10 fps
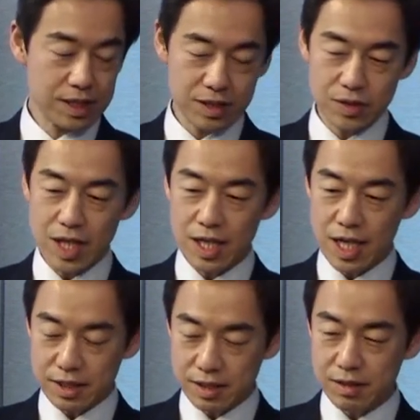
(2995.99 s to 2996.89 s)
So
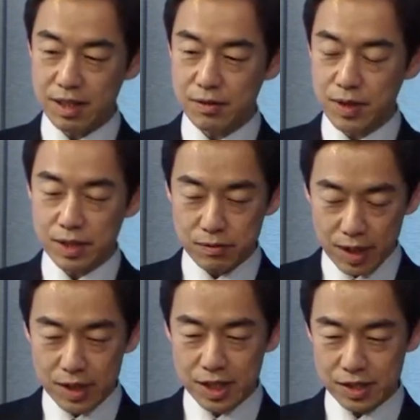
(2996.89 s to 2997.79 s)
as one
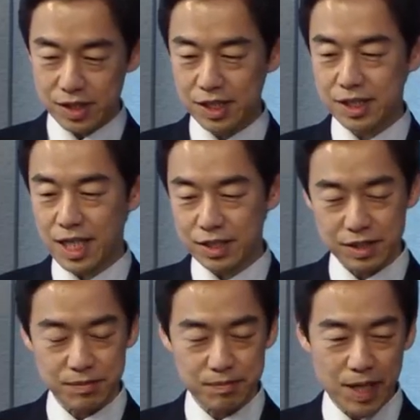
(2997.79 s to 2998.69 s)
one reason is as
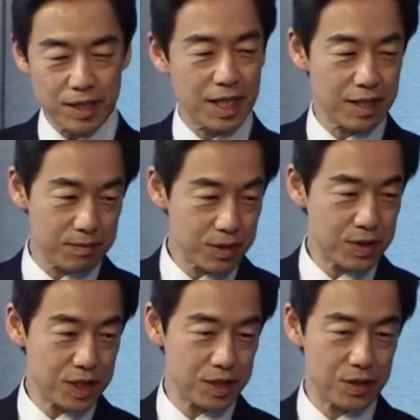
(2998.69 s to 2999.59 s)
Biden
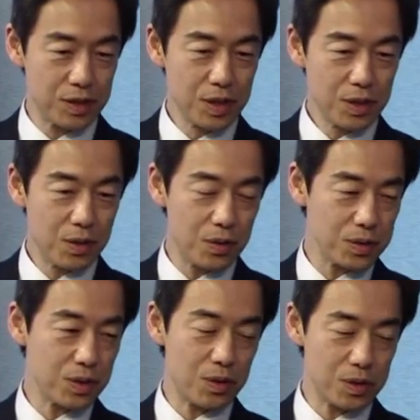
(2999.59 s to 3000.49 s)
administration
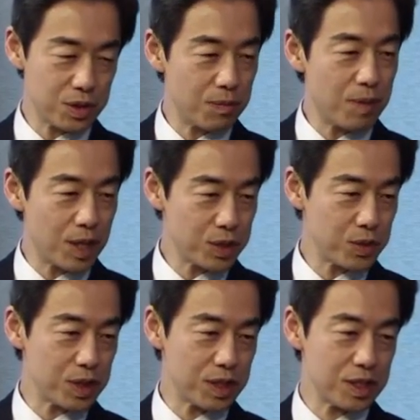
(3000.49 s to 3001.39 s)
also
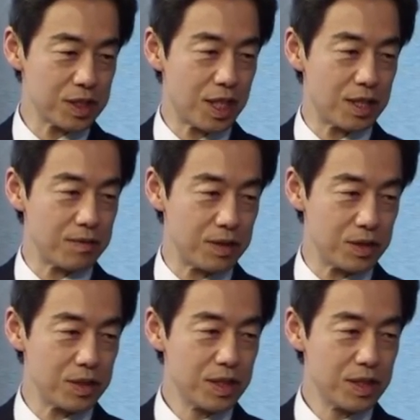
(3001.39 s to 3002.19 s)
pursuing this kind of new